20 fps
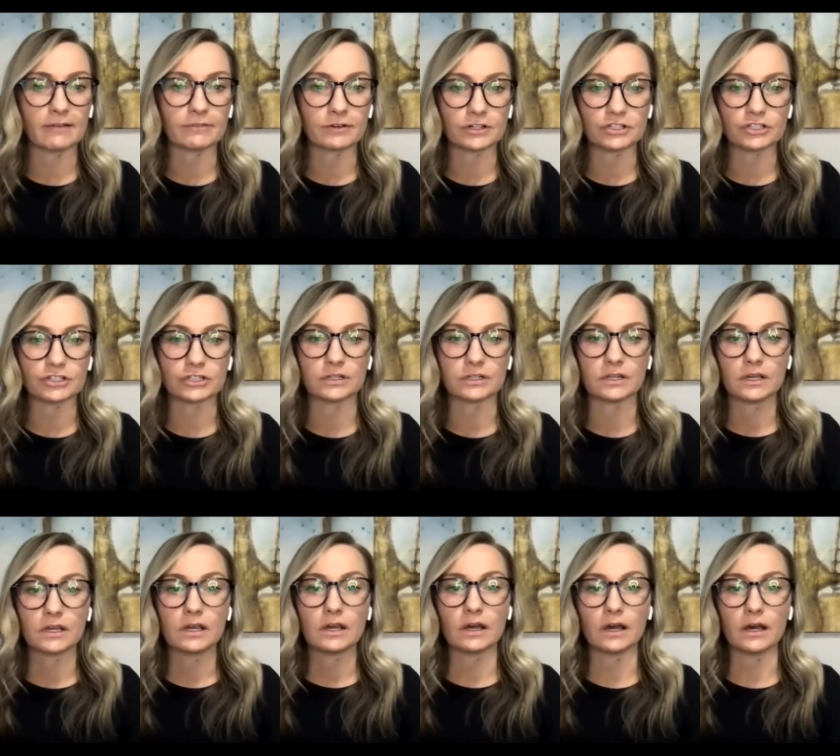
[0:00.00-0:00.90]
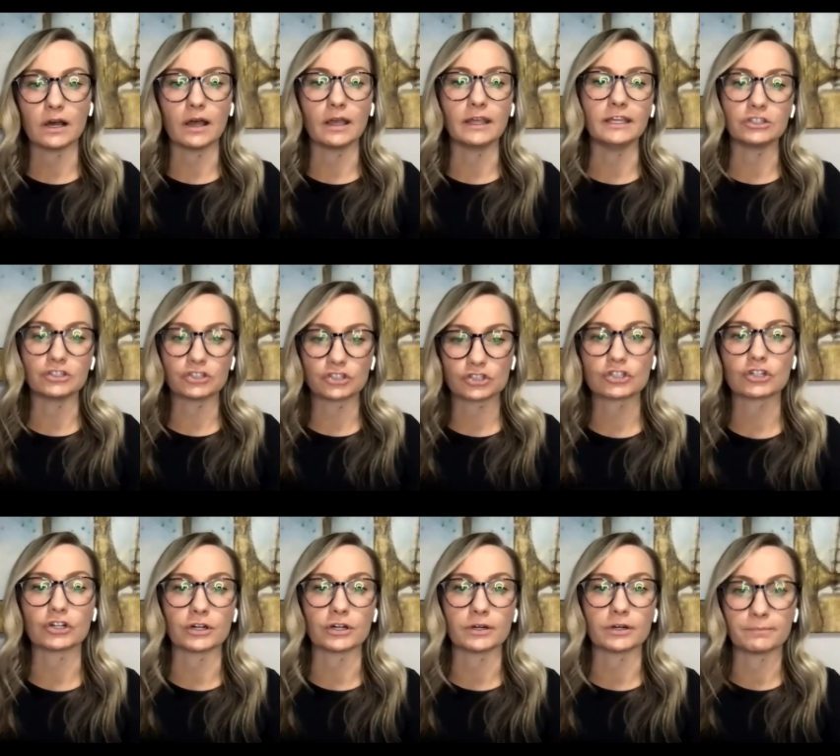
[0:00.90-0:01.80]
average in each
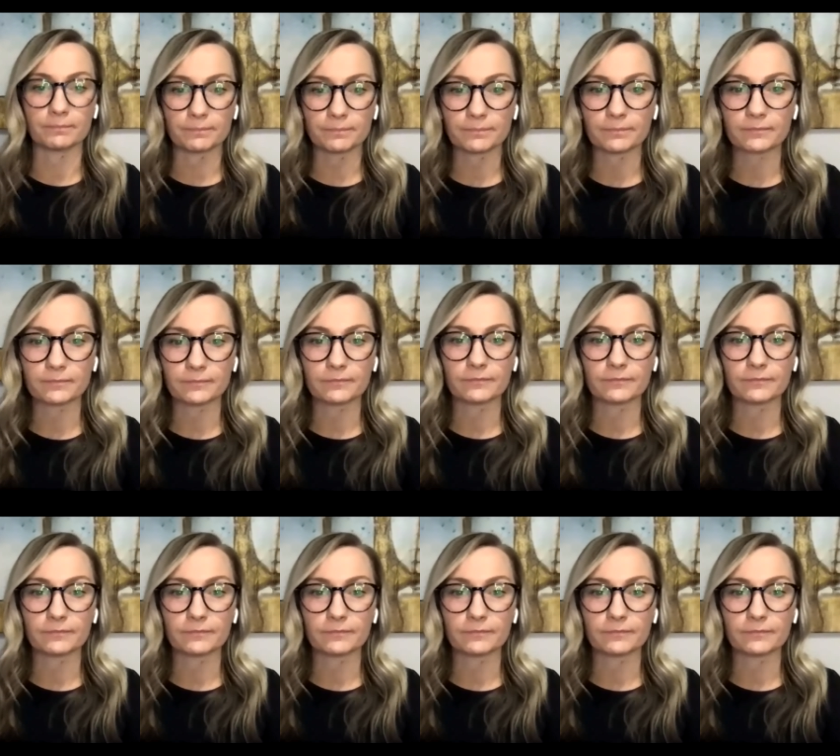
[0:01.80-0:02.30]
term.